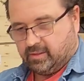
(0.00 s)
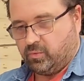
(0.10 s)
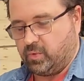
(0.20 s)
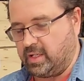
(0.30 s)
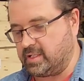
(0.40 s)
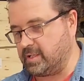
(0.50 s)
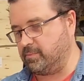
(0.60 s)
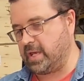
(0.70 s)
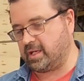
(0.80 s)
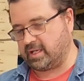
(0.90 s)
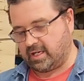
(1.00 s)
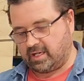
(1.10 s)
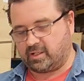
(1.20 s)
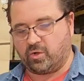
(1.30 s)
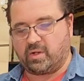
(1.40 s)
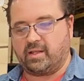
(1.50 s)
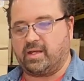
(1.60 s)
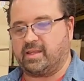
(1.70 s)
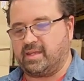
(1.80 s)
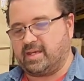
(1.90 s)
When it's a big coating
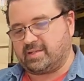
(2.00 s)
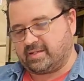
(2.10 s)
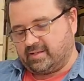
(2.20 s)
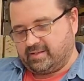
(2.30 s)
like this,